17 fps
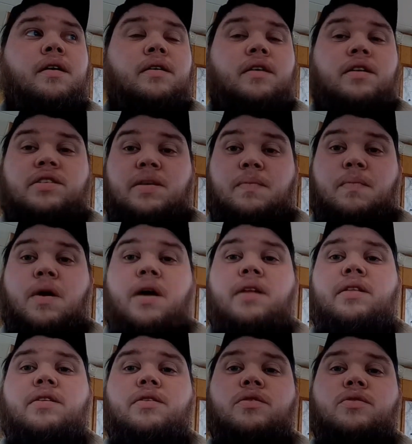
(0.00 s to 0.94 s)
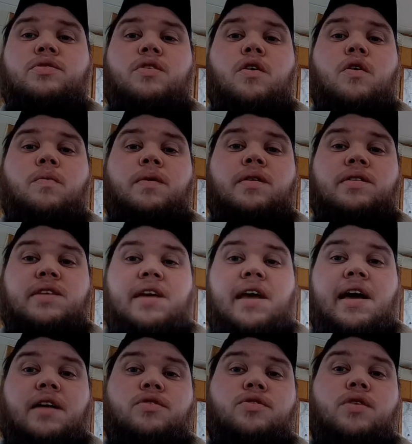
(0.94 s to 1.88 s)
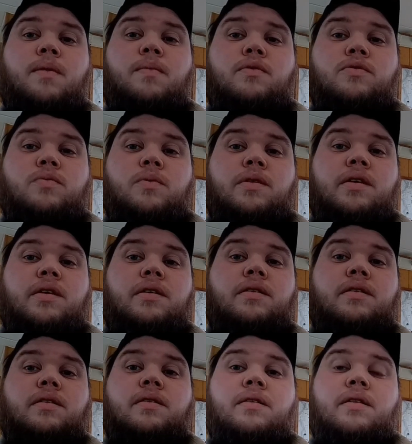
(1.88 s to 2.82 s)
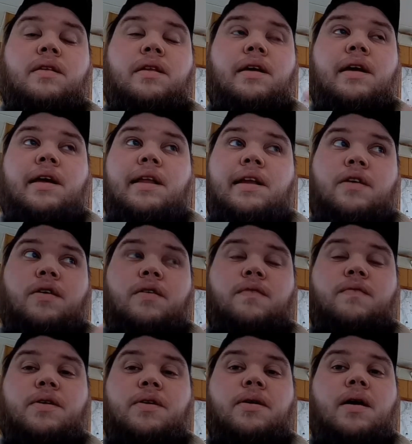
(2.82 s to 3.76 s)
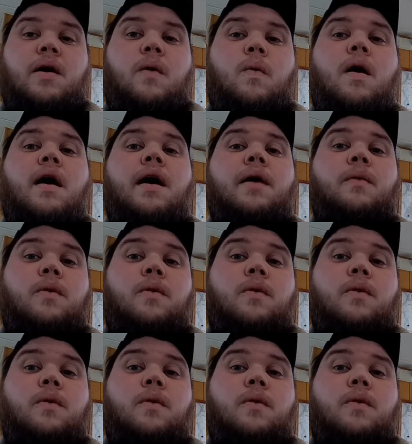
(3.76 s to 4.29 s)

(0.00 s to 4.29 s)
because he bought the new scope because he had troubles with it and he couldn't figure out why.